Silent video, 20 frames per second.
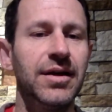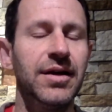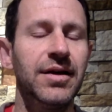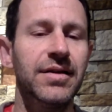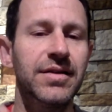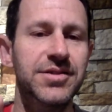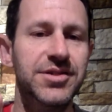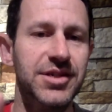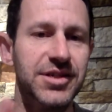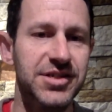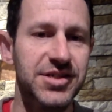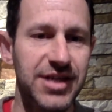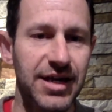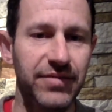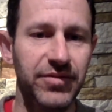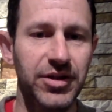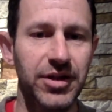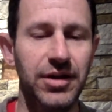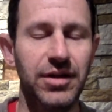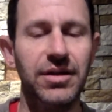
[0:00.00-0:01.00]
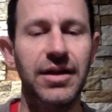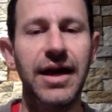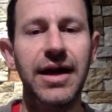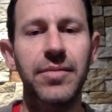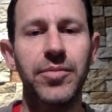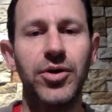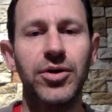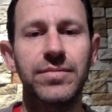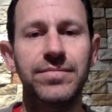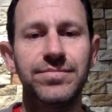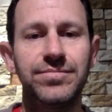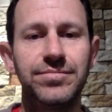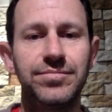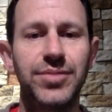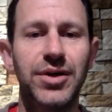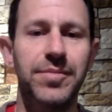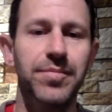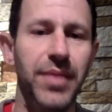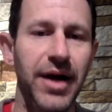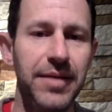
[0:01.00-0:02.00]
that's going to save a little labor,
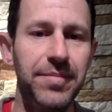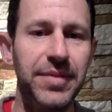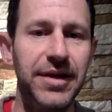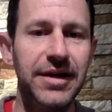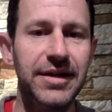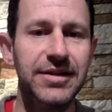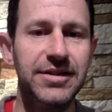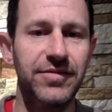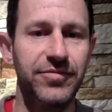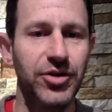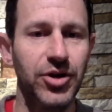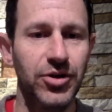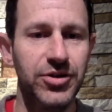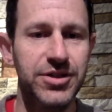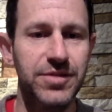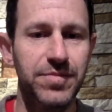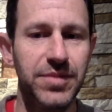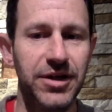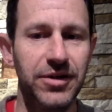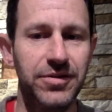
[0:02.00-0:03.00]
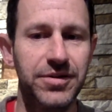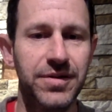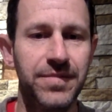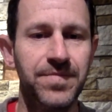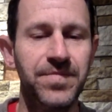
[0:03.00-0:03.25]
but might be difficult to build.